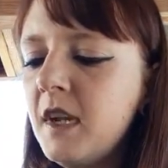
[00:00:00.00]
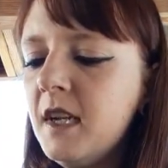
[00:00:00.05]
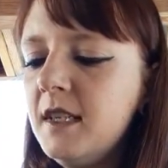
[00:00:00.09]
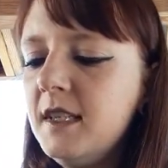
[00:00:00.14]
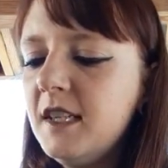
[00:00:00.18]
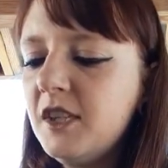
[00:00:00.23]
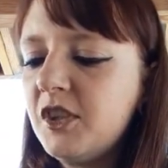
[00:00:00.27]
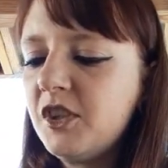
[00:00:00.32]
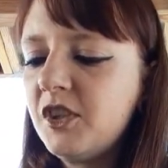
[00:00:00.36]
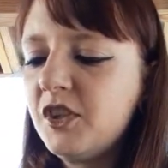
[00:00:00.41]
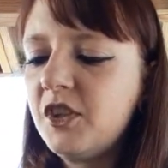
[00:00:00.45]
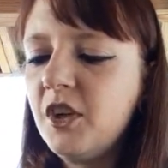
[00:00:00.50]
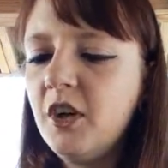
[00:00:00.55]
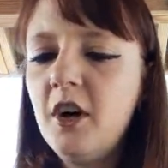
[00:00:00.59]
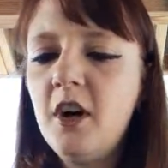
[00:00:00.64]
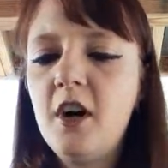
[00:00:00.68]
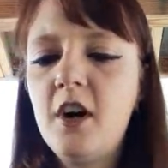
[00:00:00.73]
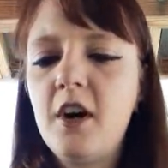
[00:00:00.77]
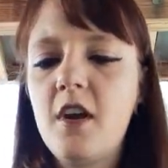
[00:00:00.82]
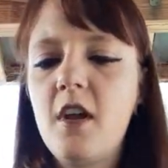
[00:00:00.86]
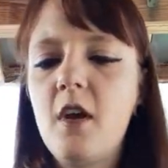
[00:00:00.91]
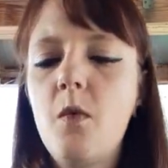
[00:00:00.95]

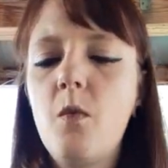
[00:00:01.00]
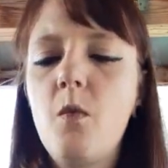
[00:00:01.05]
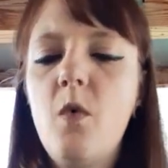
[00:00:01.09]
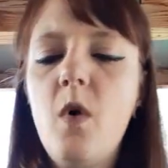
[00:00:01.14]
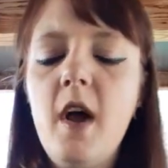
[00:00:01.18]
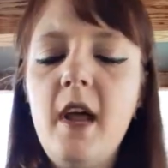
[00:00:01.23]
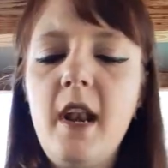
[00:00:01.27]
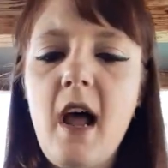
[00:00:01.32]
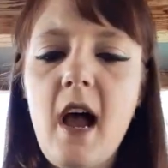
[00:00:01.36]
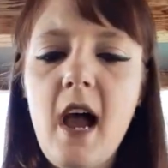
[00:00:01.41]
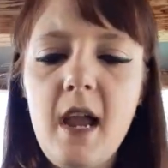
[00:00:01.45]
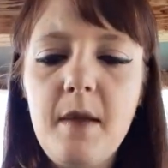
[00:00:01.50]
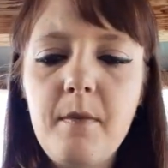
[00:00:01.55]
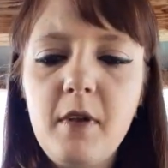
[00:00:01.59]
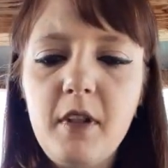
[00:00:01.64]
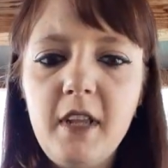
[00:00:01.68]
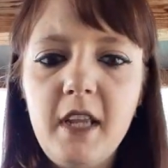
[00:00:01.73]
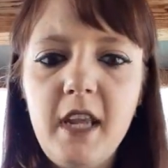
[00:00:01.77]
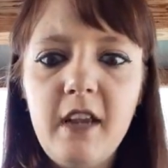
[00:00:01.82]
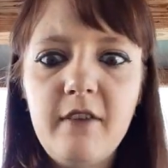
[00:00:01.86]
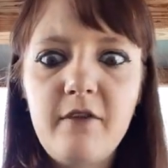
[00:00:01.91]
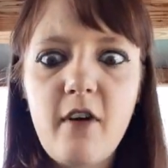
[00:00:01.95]
discern what I
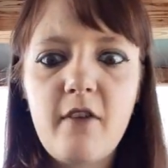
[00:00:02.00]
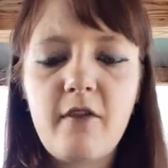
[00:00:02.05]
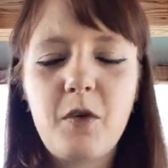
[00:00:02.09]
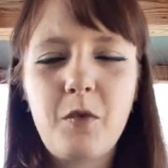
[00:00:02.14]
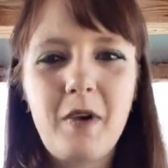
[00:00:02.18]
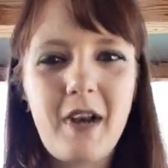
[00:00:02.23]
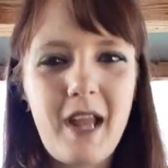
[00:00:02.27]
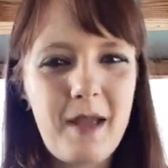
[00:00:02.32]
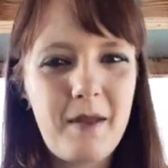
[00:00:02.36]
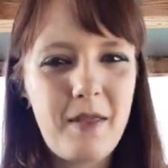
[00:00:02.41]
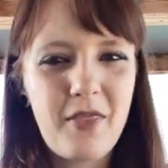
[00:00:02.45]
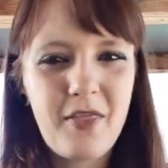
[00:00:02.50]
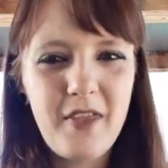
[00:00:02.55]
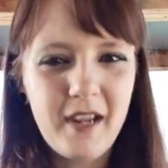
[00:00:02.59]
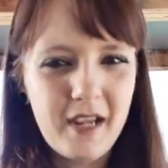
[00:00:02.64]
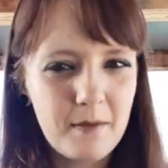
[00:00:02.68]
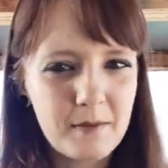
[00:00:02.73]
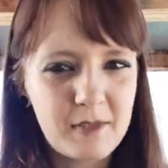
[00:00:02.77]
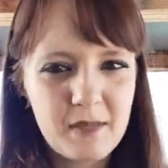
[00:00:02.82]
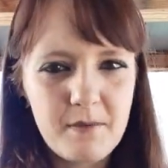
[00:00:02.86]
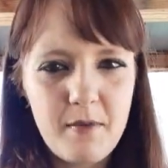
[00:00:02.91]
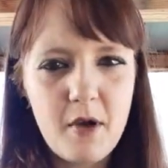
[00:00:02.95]
believe over what I think
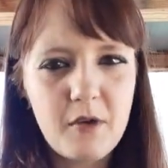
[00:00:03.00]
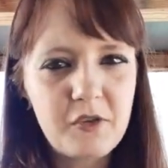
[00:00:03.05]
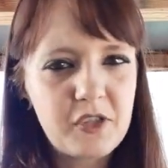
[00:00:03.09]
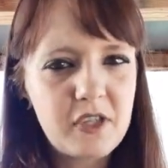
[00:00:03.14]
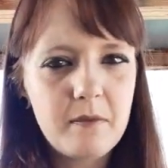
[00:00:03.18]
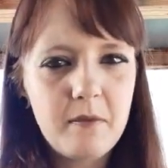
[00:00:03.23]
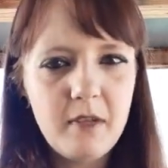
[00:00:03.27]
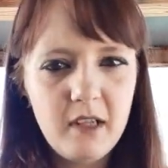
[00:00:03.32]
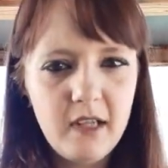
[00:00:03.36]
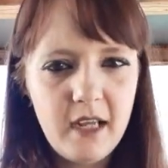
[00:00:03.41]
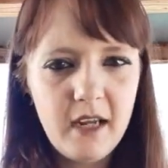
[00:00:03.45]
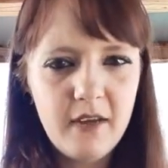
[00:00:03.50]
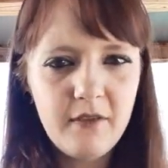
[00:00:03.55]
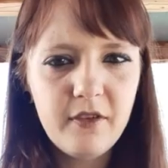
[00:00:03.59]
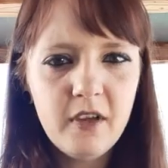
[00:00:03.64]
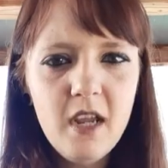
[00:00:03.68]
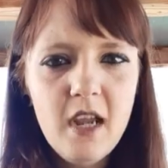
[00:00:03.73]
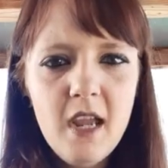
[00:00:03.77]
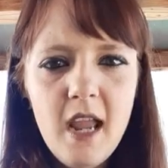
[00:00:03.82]
I'm supposed to believe.